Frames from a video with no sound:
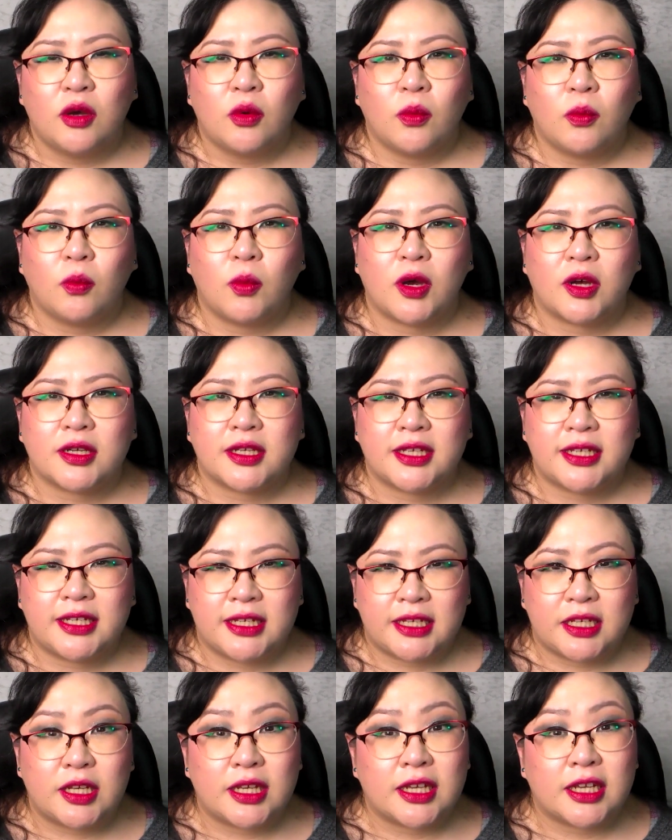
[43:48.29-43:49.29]
well,
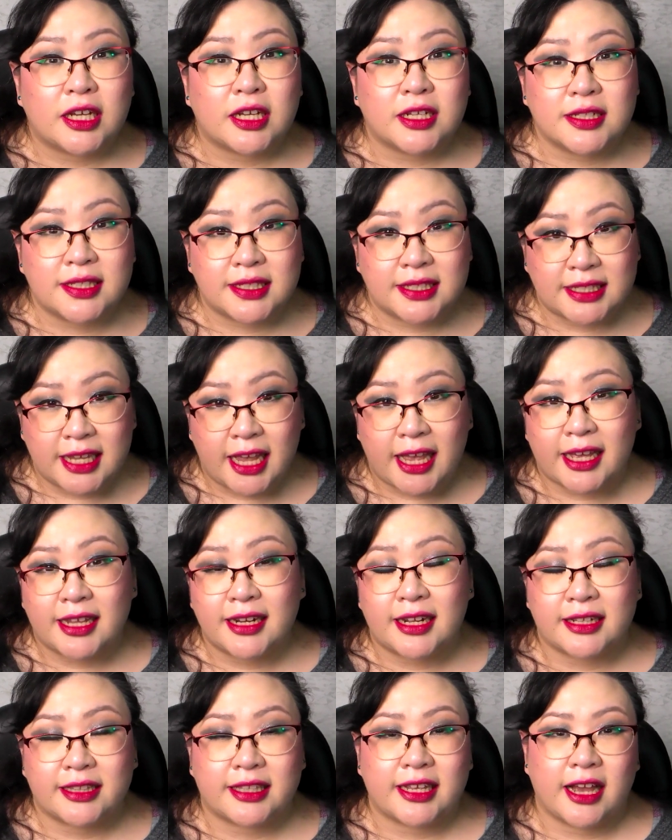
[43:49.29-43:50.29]
he had said
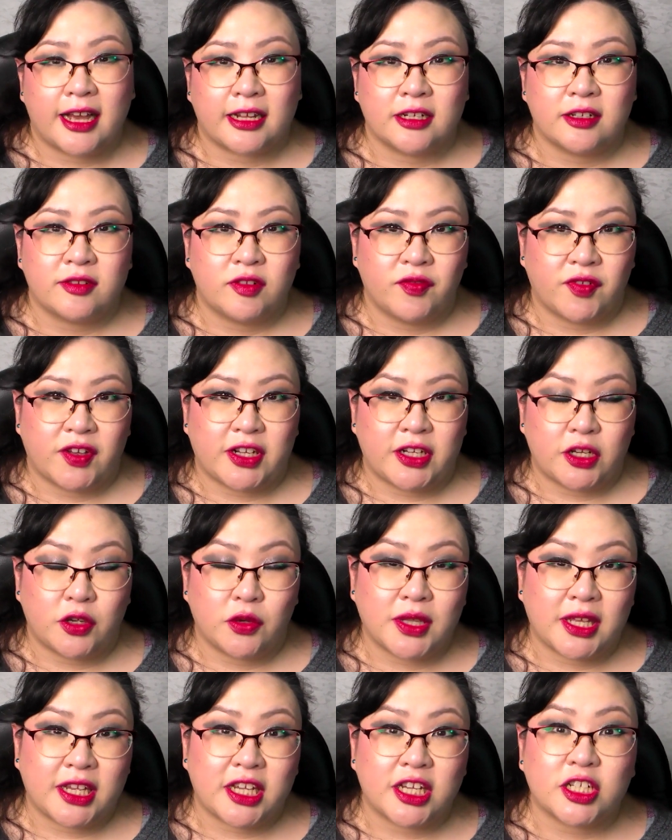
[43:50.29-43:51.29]
at the end of the video
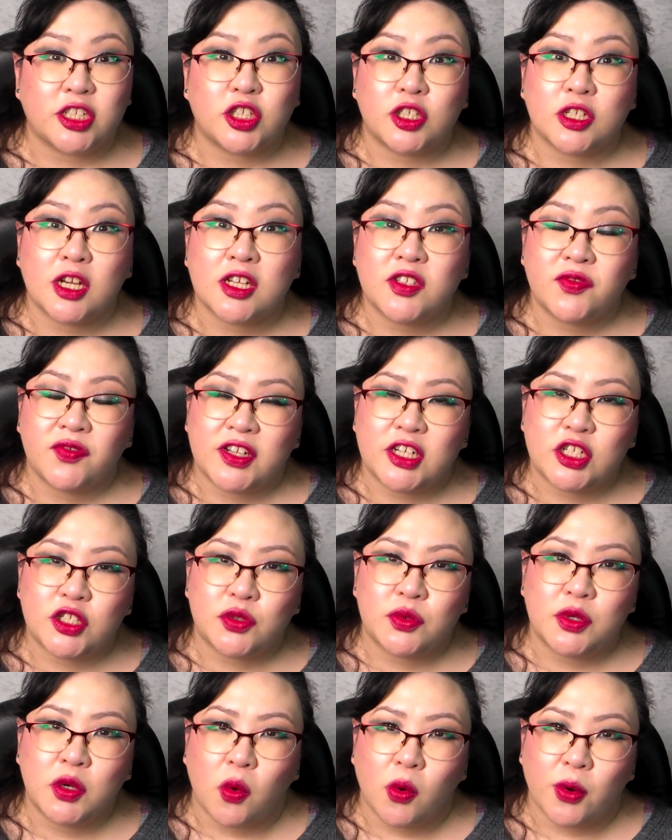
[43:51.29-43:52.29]
that he had just finished
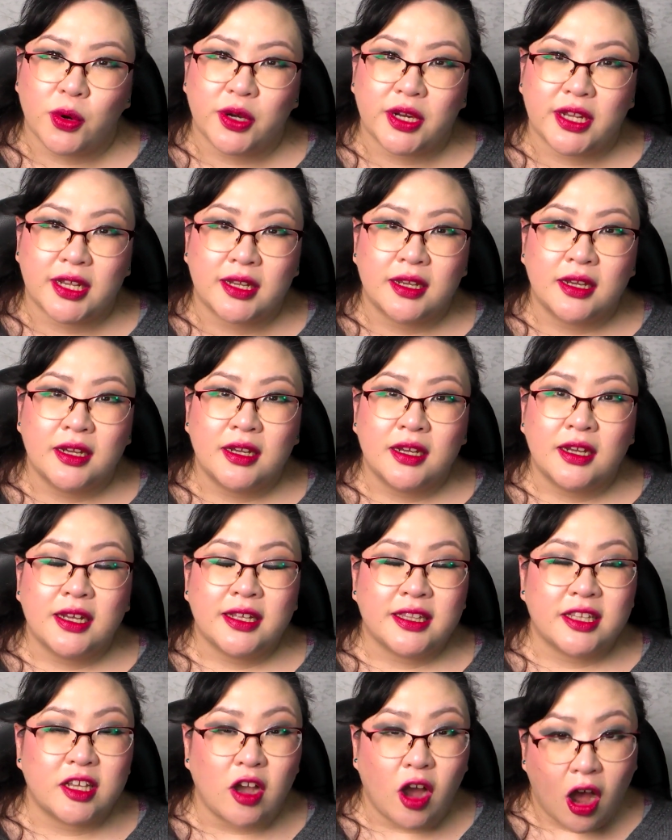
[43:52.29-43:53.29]
recording
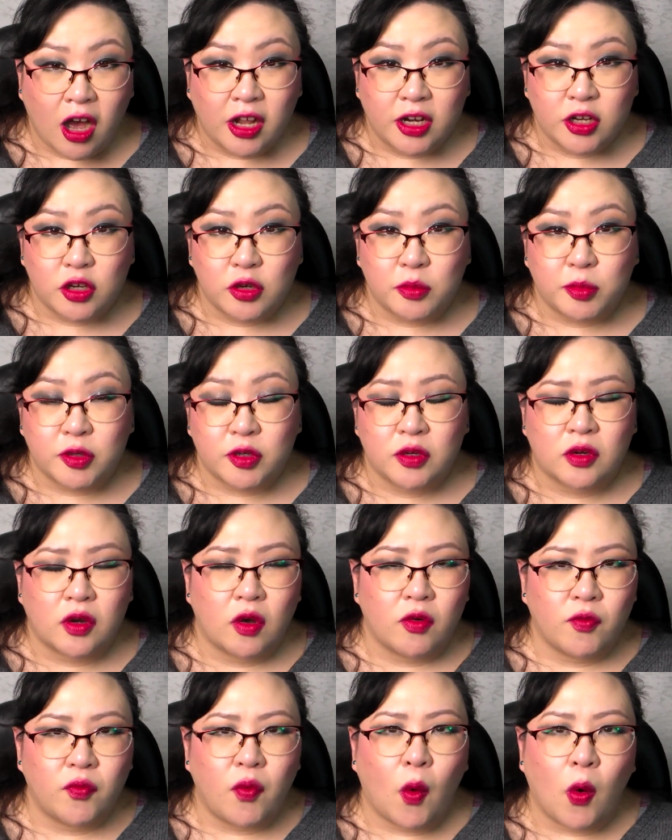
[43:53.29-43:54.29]
the audiobook
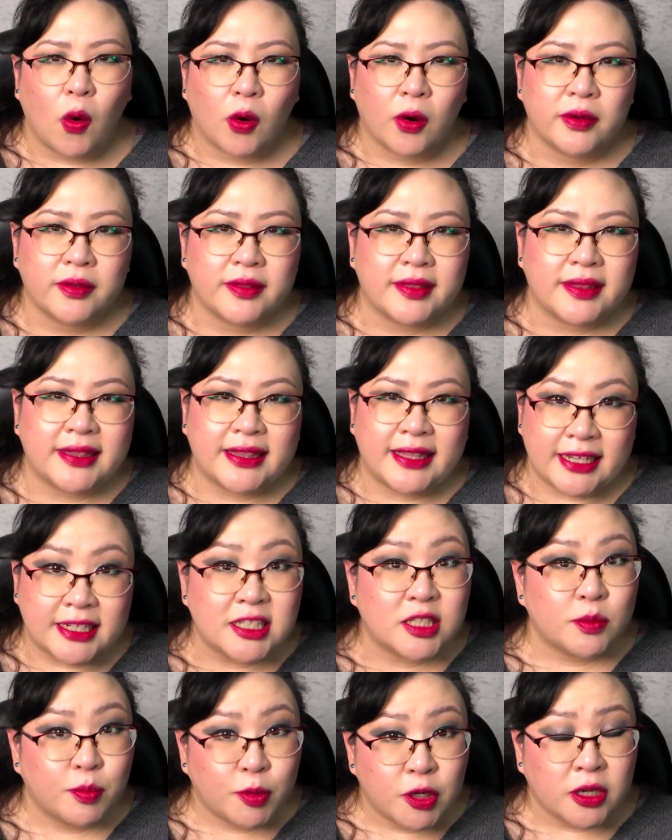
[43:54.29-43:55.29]
for
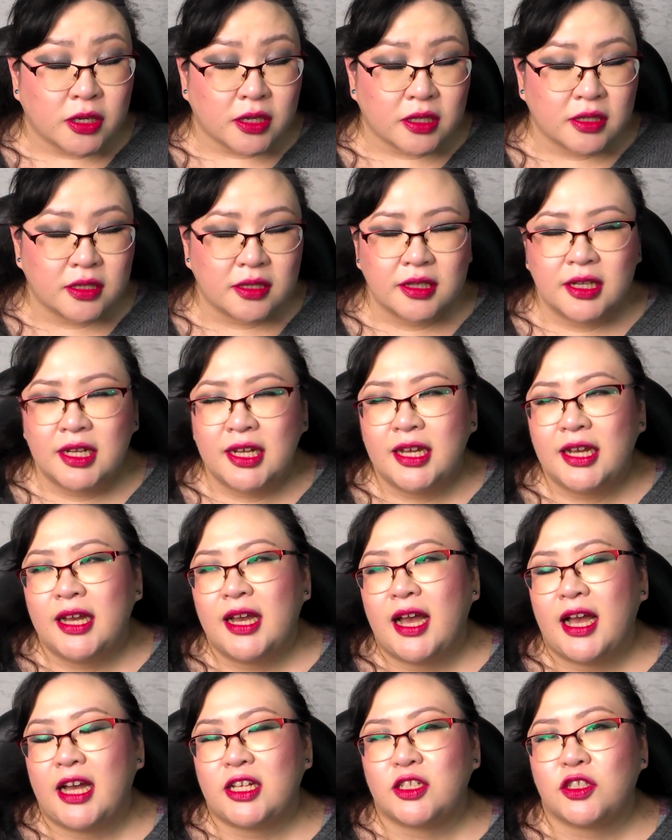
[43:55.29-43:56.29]
this book.
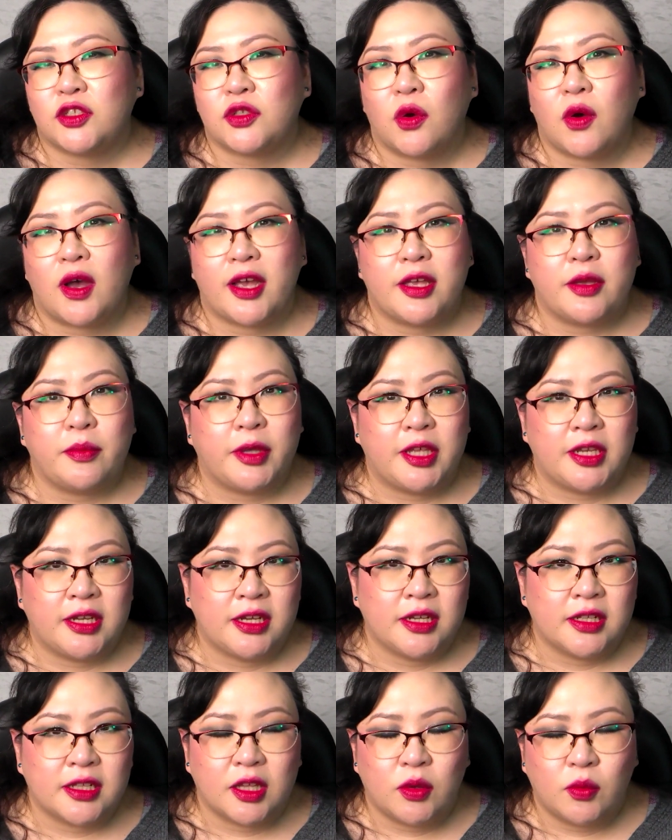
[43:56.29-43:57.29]
And so I
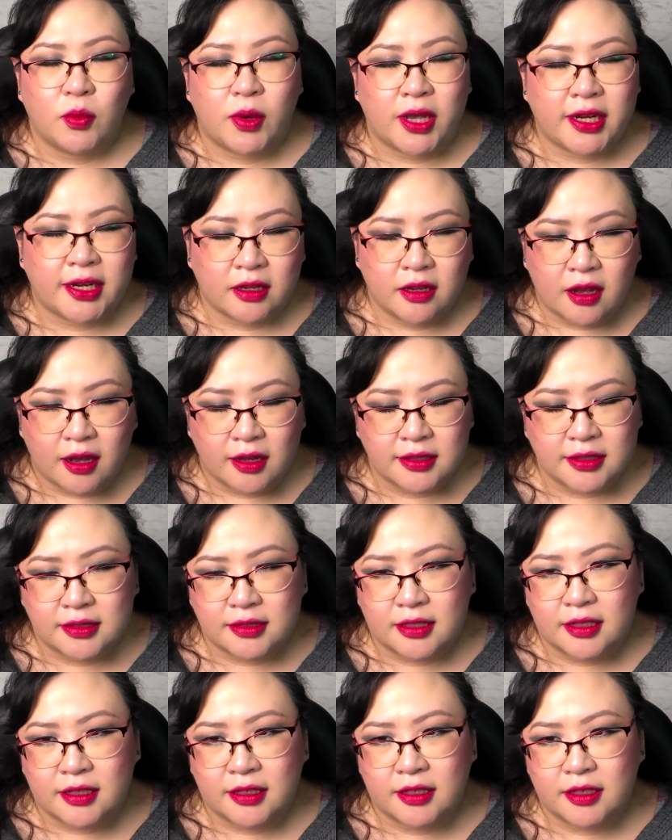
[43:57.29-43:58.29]
immediately went and got in
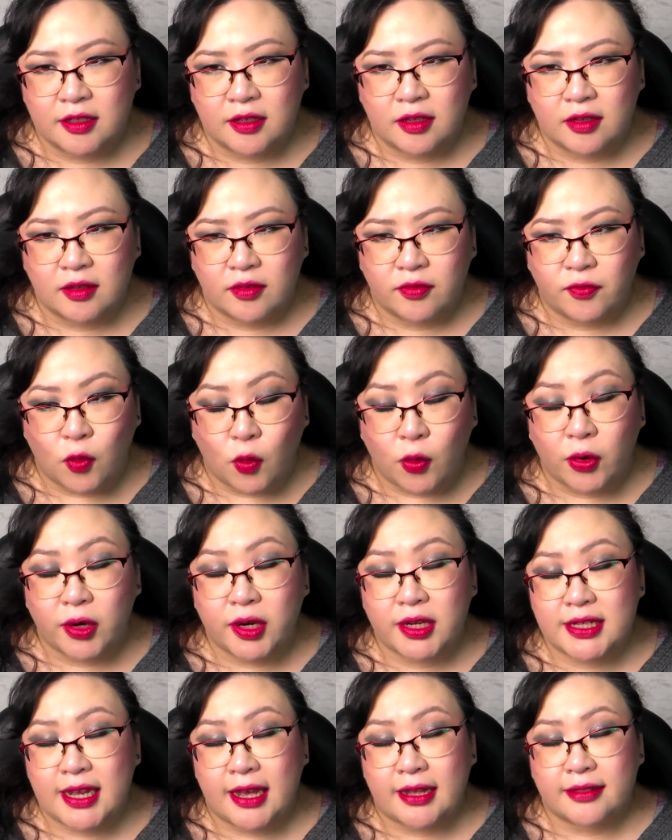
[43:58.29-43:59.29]
line for
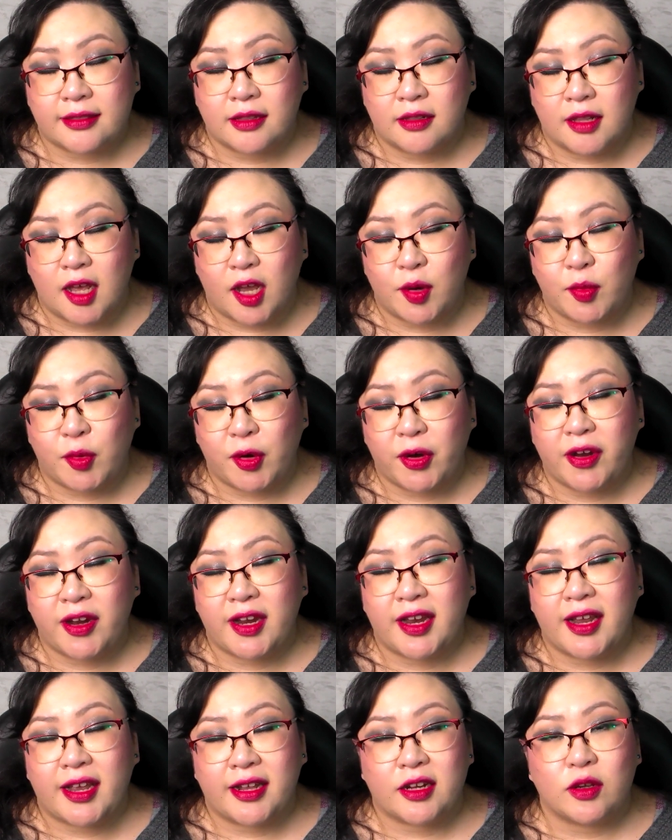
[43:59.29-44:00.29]
it at the library,
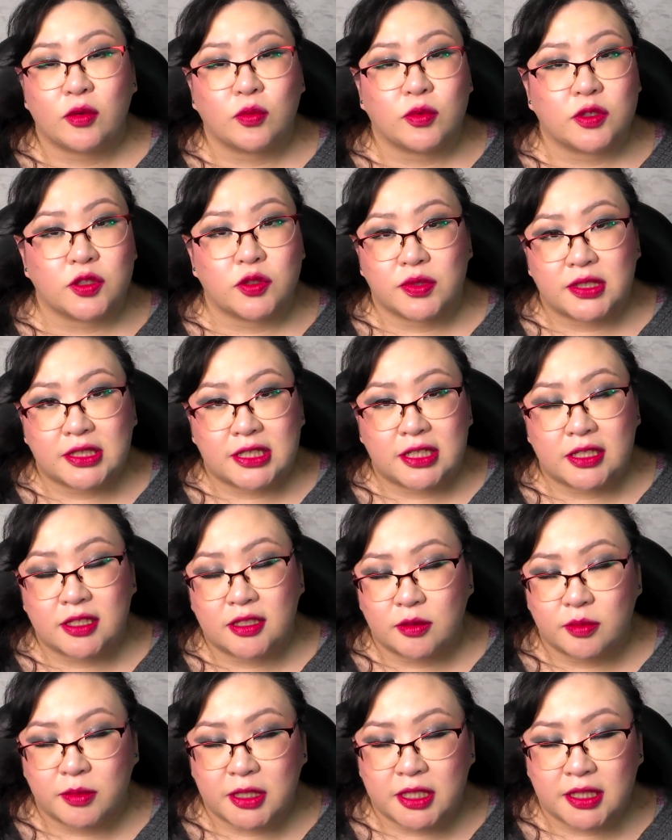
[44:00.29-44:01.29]
and it was released
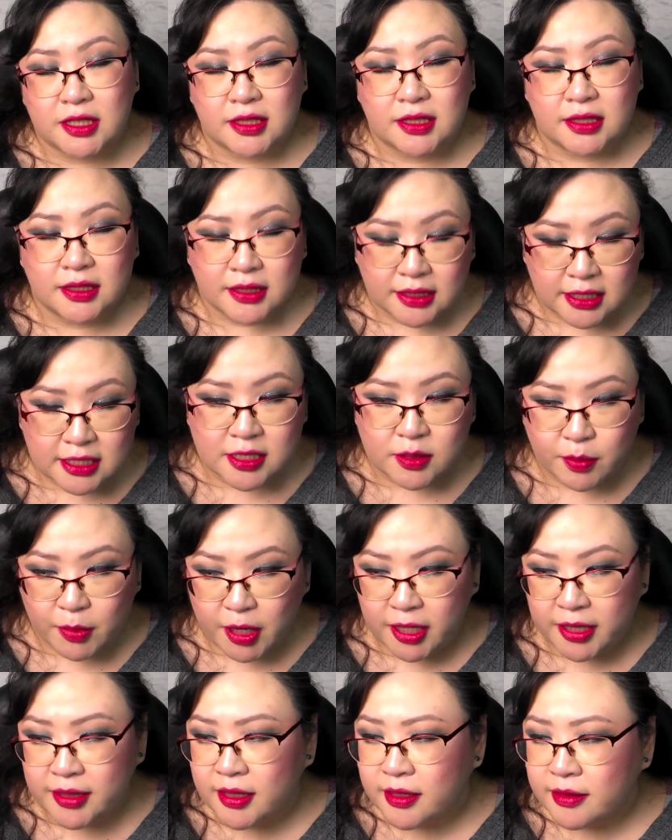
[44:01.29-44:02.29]
to me this
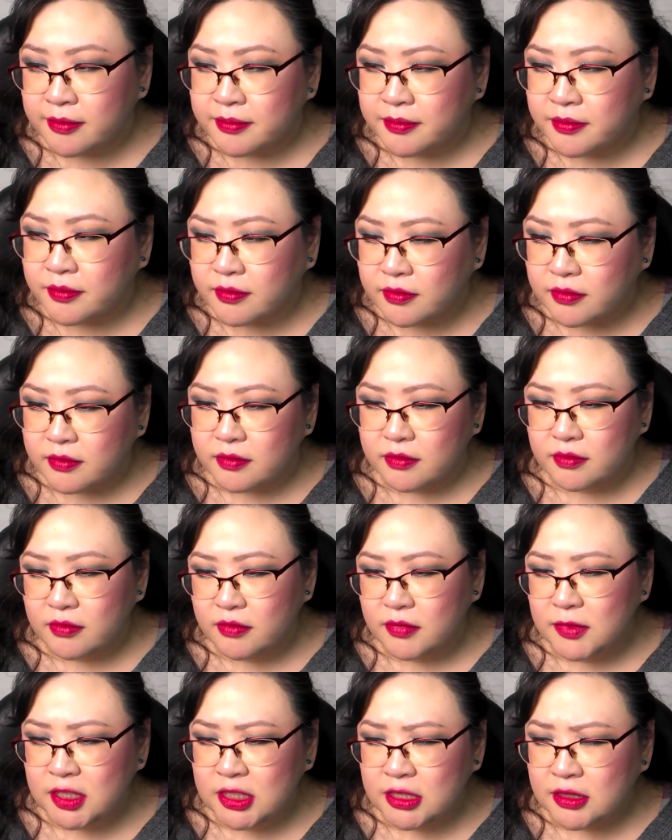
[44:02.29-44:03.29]
month
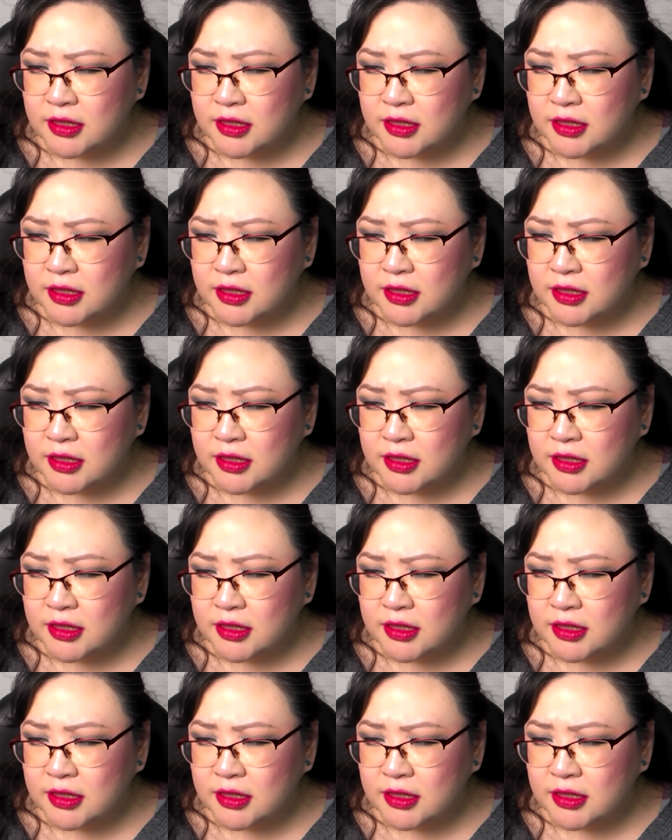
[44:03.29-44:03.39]
in